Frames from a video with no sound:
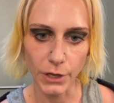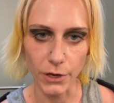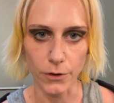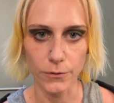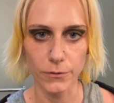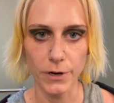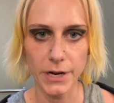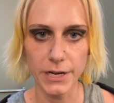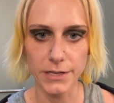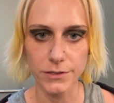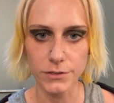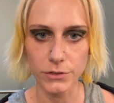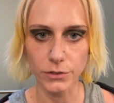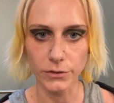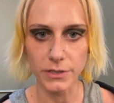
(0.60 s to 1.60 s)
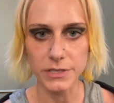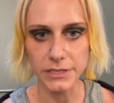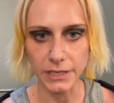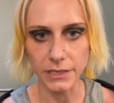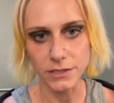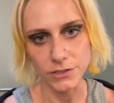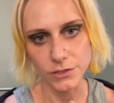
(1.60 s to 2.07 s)
All right, so let's
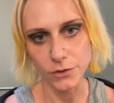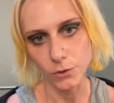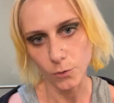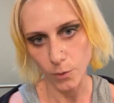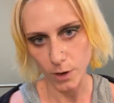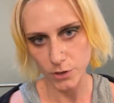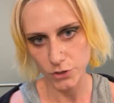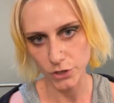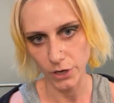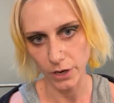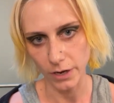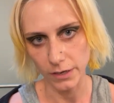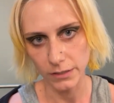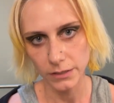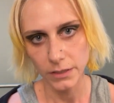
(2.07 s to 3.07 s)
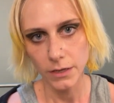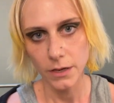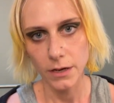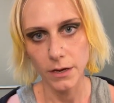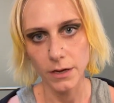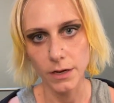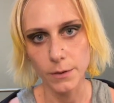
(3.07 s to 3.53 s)
get into the Gua Sha.
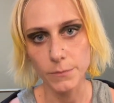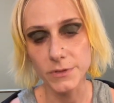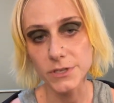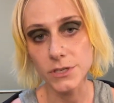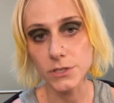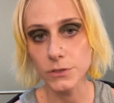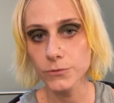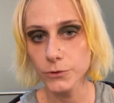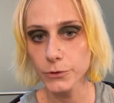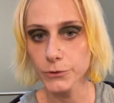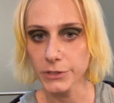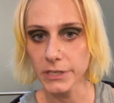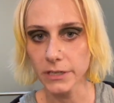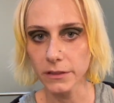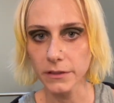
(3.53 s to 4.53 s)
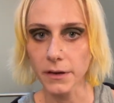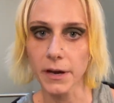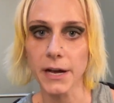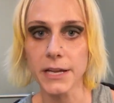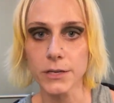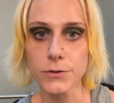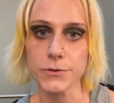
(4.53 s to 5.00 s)
This is a routine that
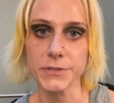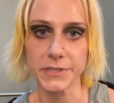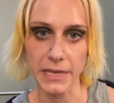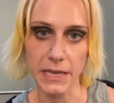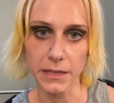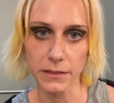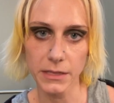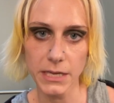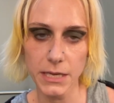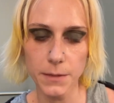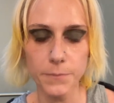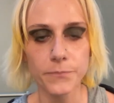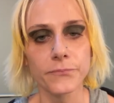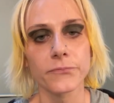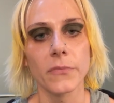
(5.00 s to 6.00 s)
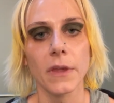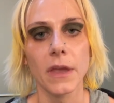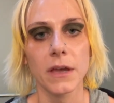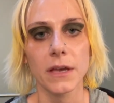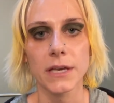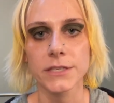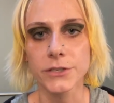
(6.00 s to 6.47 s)
I use daily.
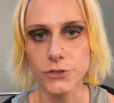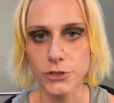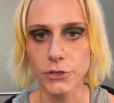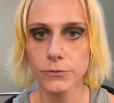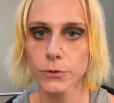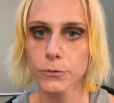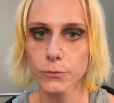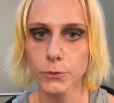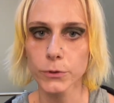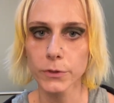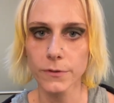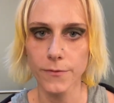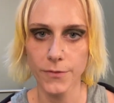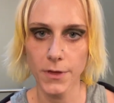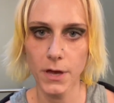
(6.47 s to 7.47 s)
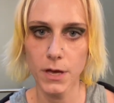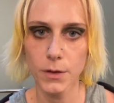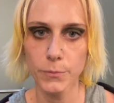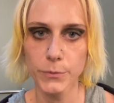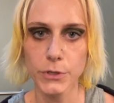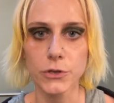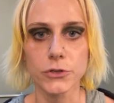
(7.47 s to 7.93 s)
As a general rule of
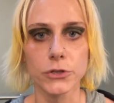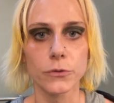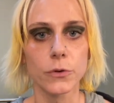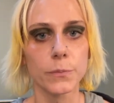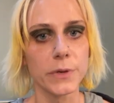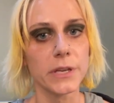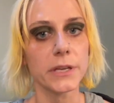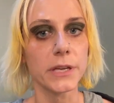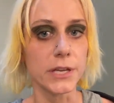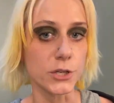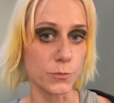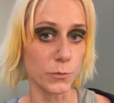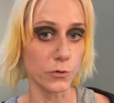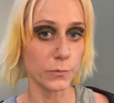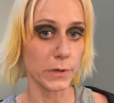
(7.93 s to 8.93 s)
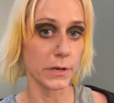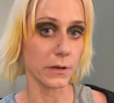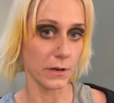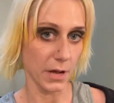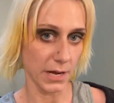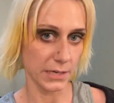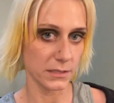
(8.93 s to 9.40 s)
thumb, you should repeat each movement
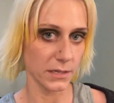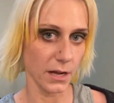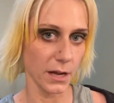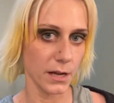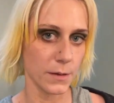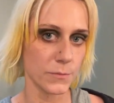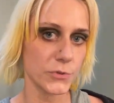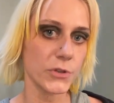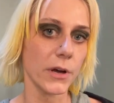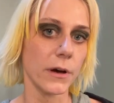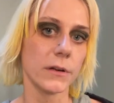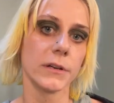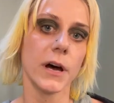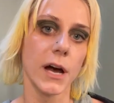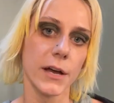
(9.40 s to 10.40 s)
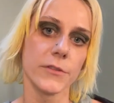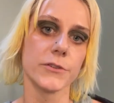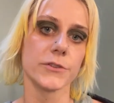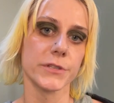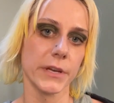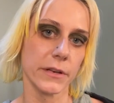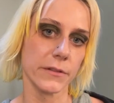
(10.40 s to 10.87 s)
9 times on either
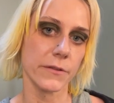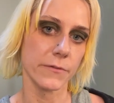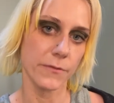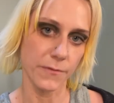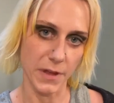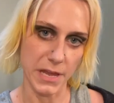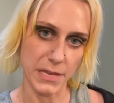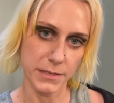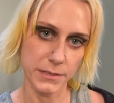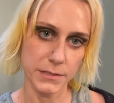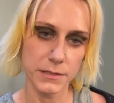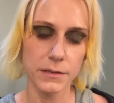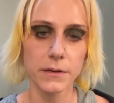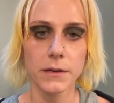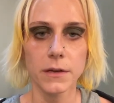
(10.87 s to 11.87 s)
side of the face.